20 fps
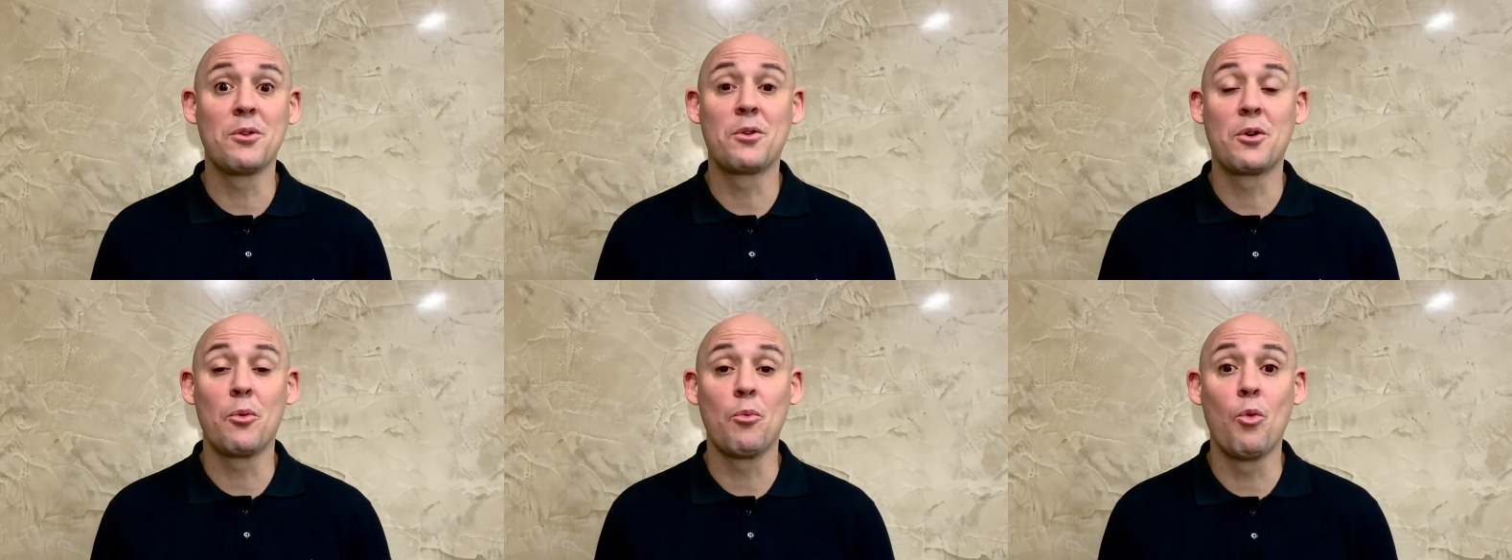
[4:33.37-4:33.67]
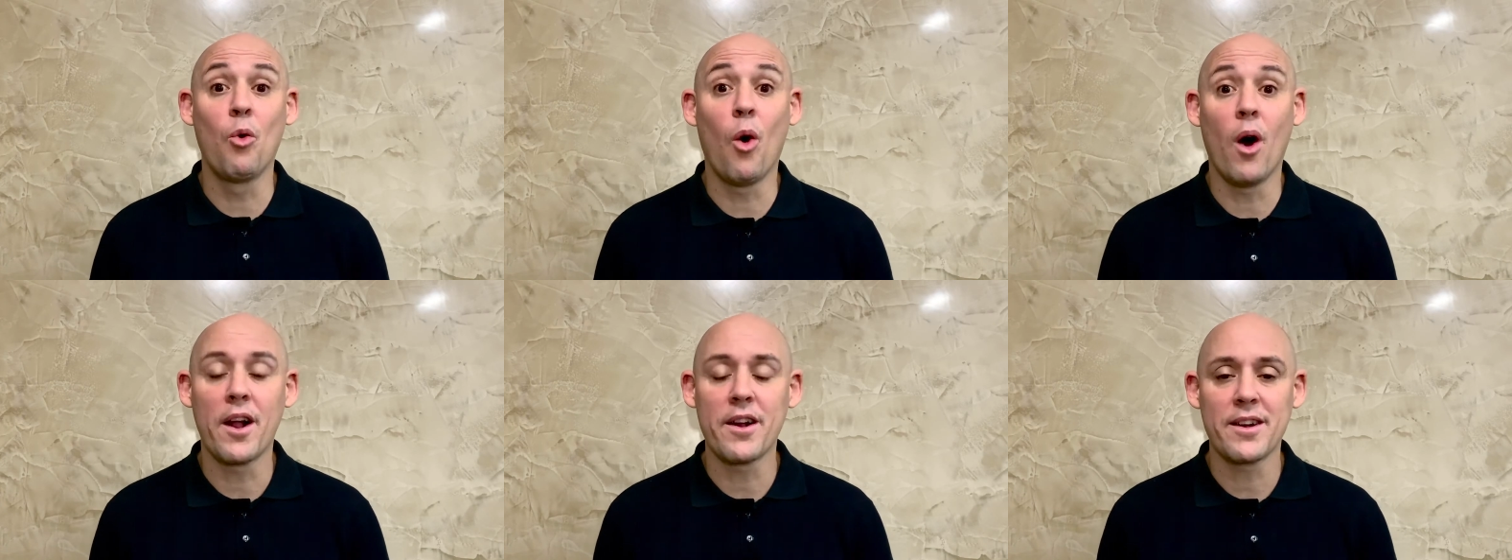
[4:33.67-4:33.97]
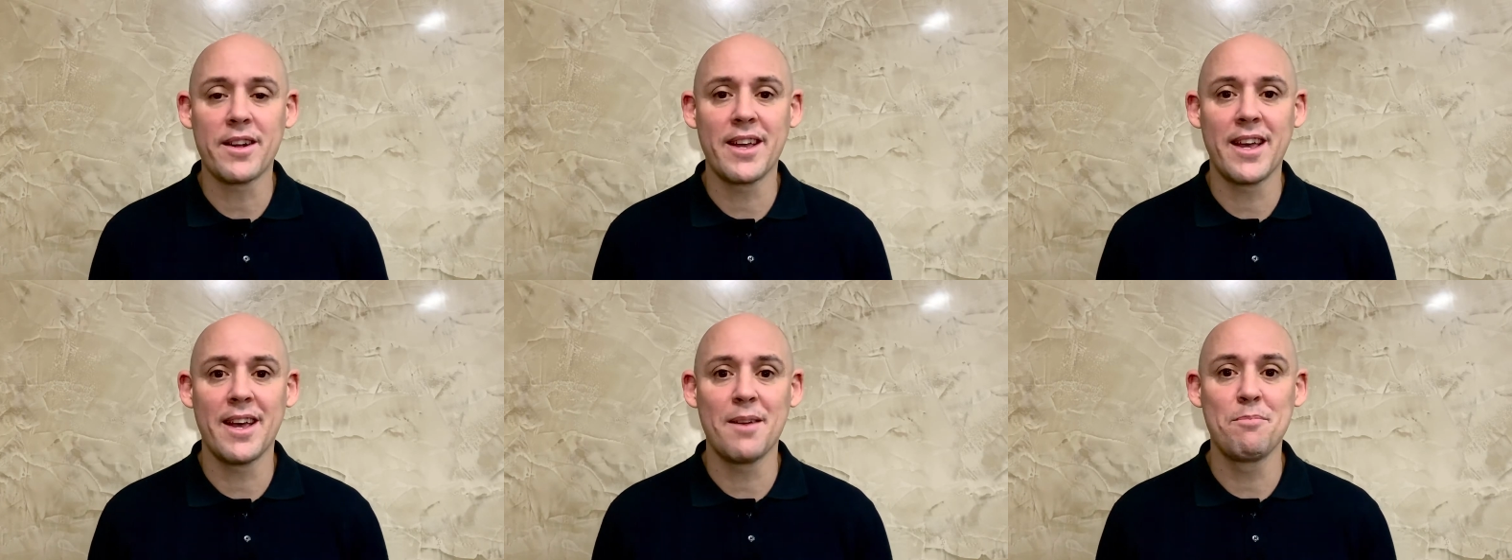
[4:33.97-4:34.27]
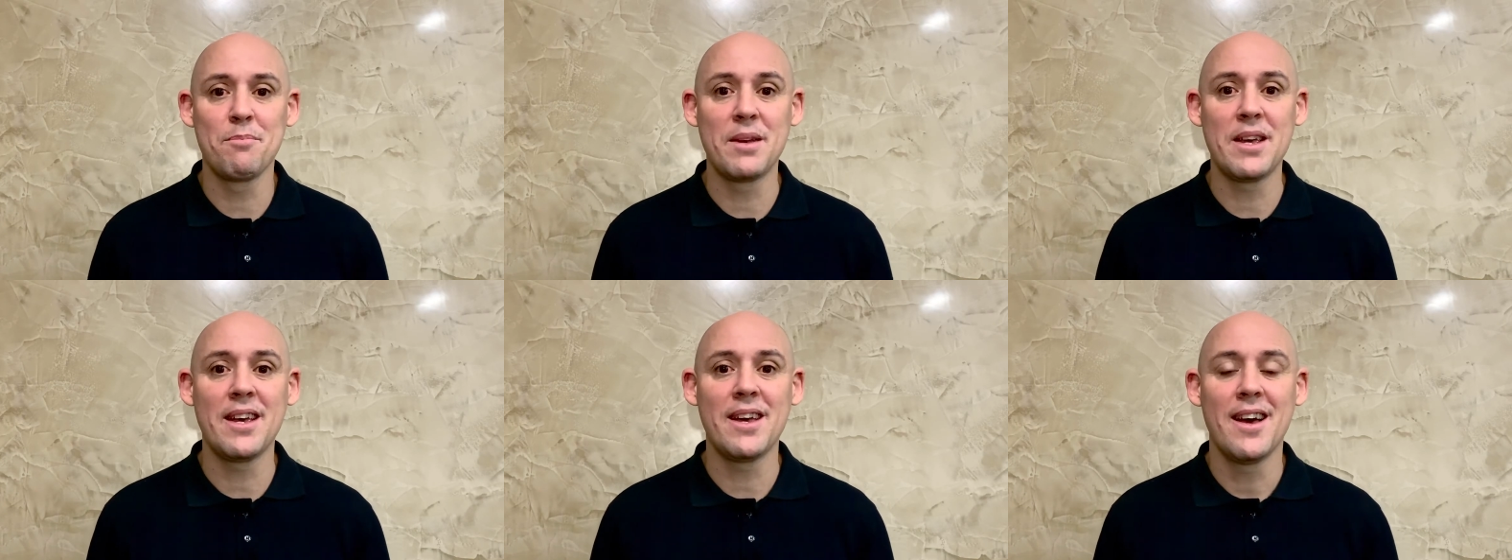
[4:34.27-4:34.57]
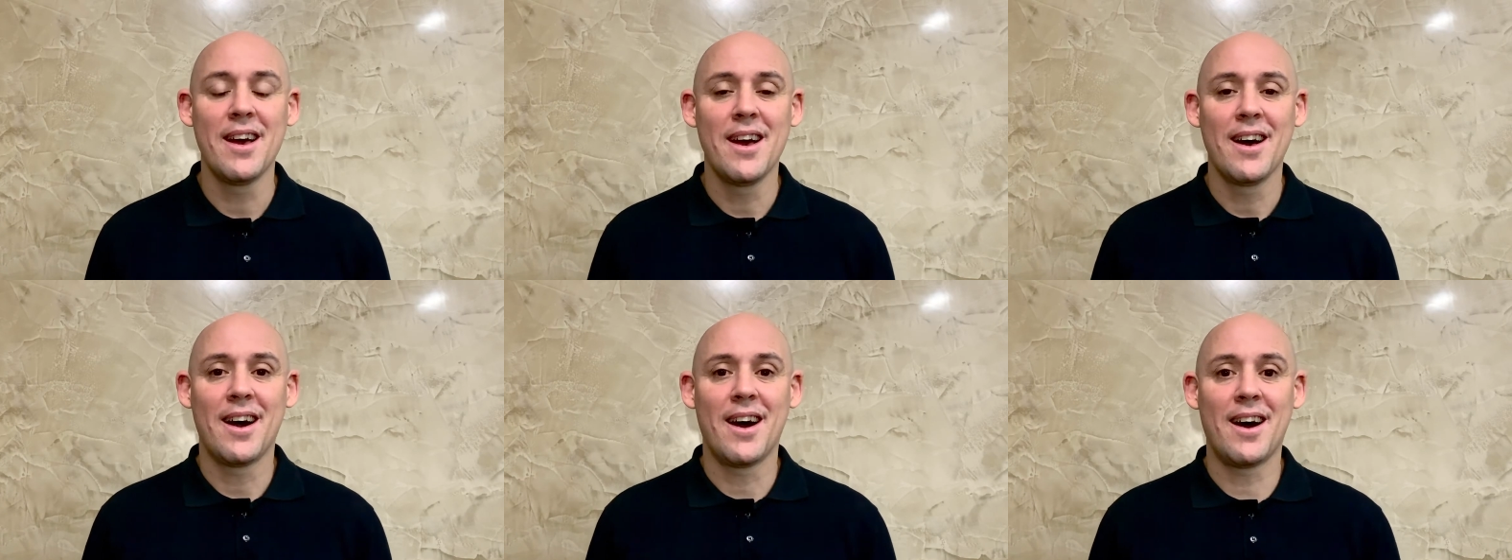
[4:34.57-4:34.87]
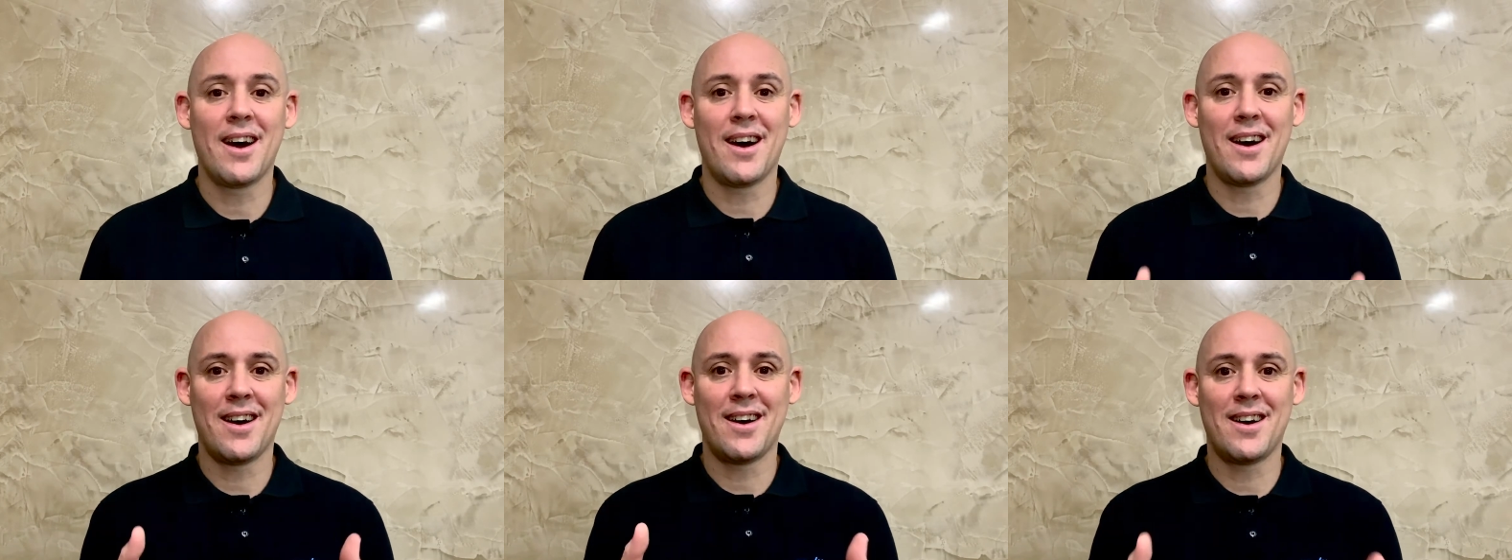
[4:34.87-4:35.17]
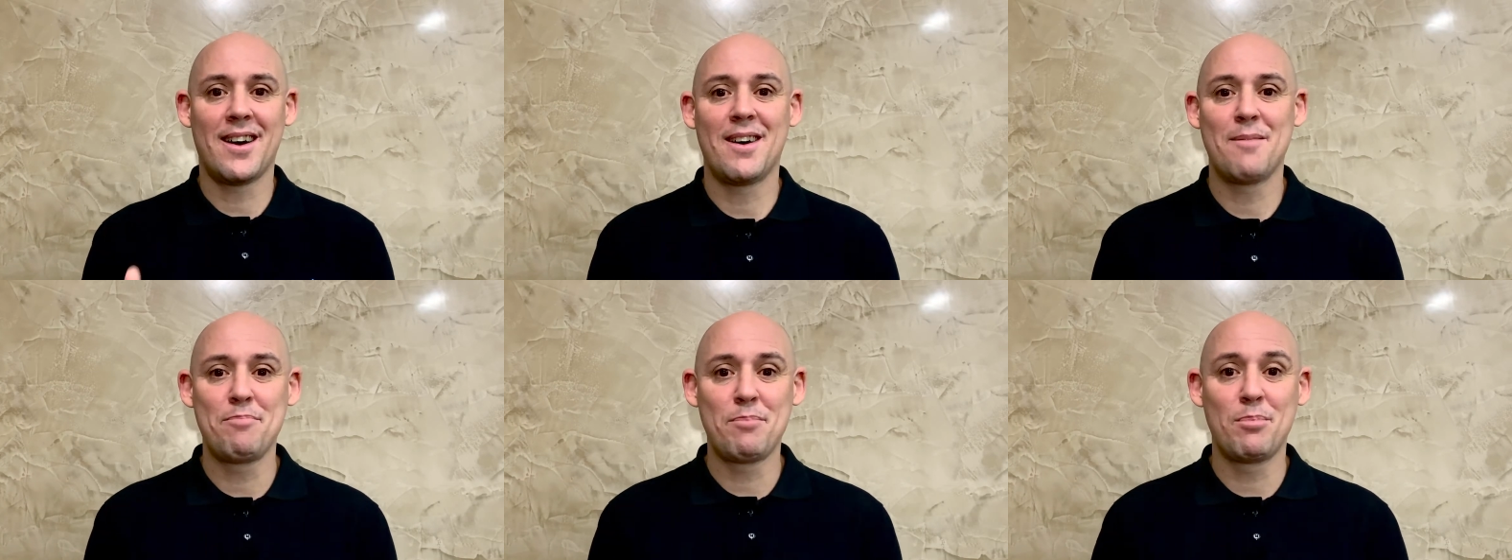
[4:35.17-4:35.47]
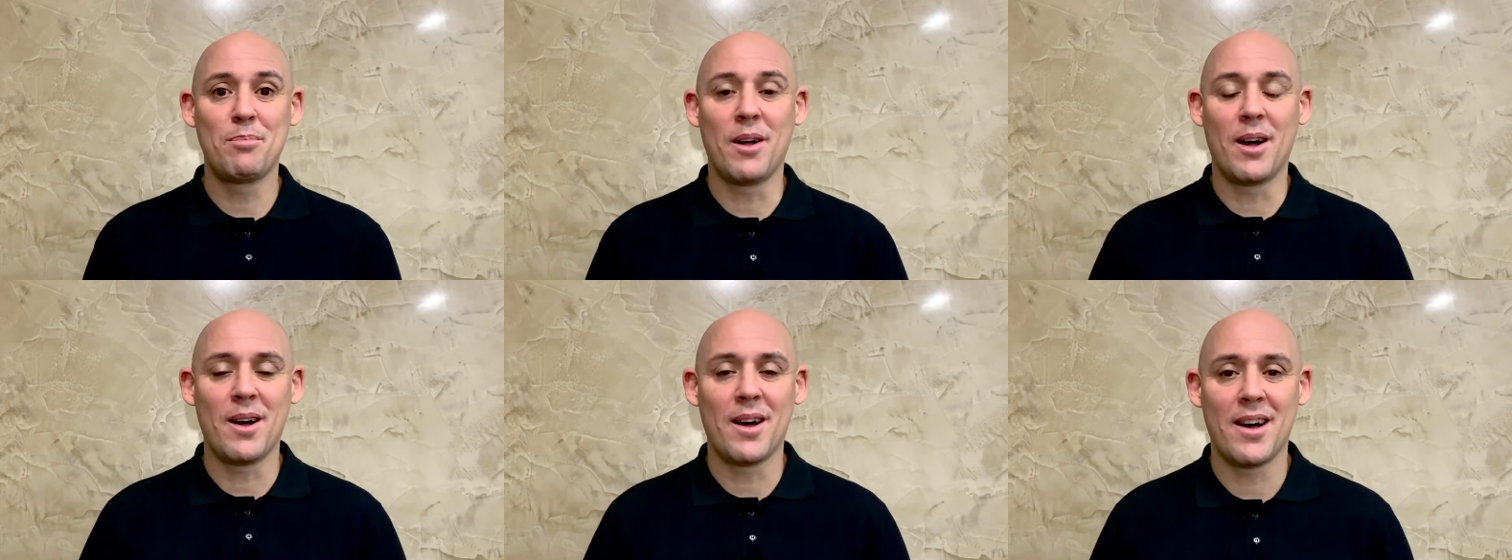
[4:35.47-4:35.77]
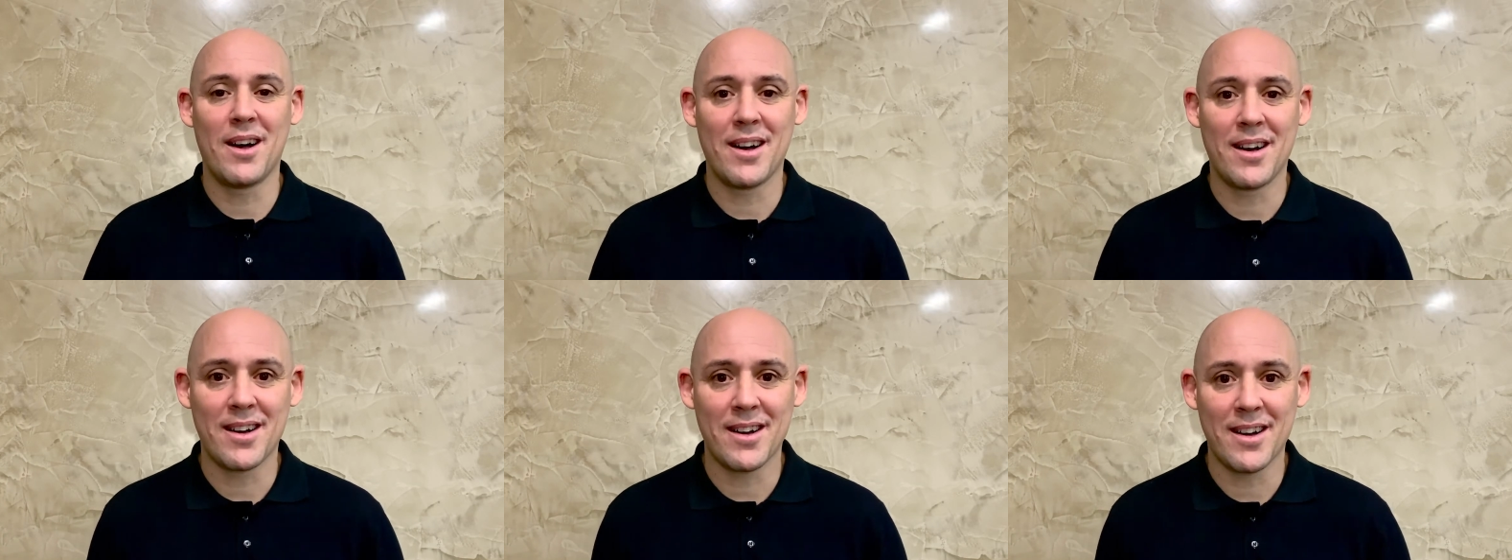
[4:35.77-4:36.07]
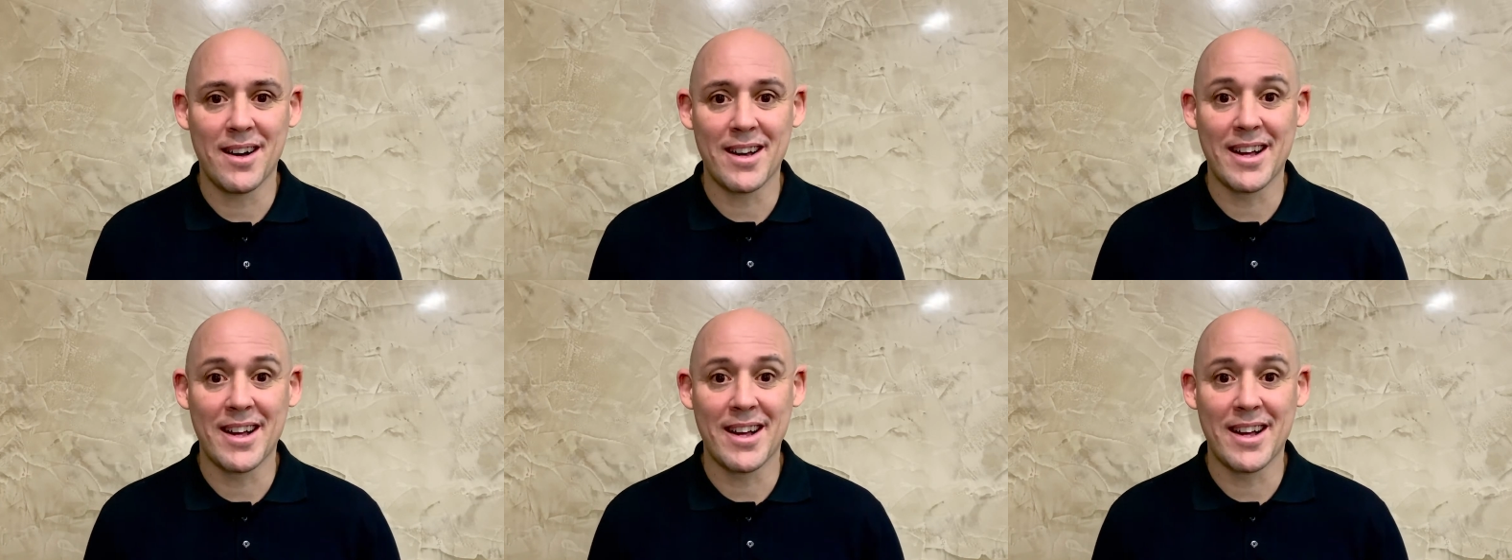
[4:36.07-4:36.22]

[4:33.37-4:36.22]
water can be a